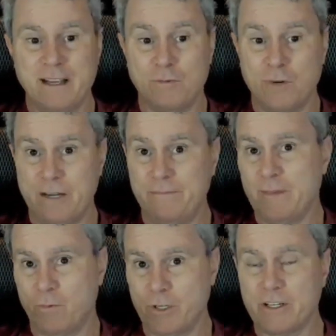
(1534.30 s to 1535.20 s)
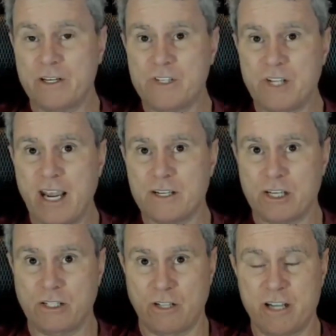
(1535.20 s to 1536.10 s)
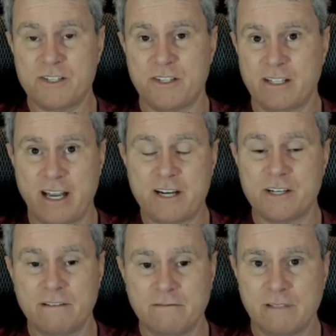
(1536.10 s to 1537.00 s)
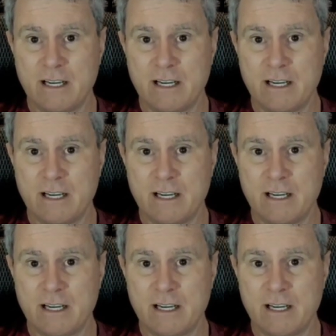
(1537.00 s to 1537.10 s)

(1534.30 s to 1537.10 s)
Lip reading: Well, what they're going to say is he lost the election.